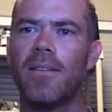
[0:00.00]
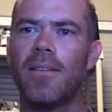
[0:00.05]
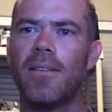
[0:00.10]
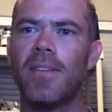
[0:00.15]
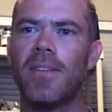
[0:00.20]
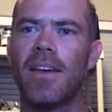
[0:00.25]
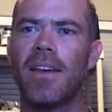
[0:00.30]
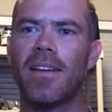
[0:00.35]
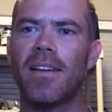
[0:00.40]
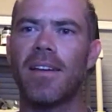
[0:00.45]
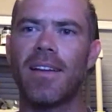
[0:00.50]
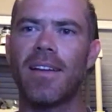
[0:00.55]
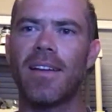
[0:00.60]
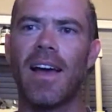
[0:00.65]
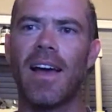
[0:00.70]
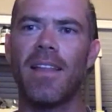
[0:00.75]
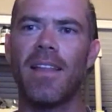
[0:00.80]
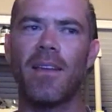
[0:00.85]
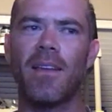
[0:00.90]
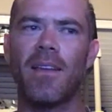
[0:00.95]
You've taken a
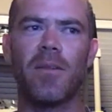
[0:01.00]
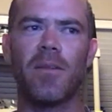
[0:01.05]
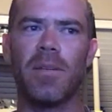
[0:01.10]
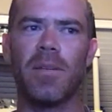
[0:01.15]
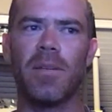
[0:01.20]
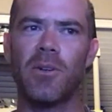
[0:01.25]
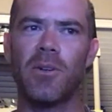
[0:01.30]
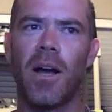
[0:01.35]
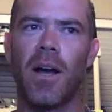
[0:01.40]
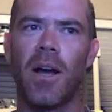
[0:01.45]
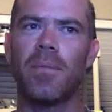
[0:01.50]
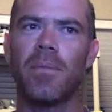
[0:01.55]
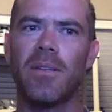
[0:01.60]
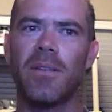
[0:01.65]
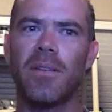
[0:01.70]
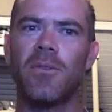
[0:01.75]
guy that could be dropped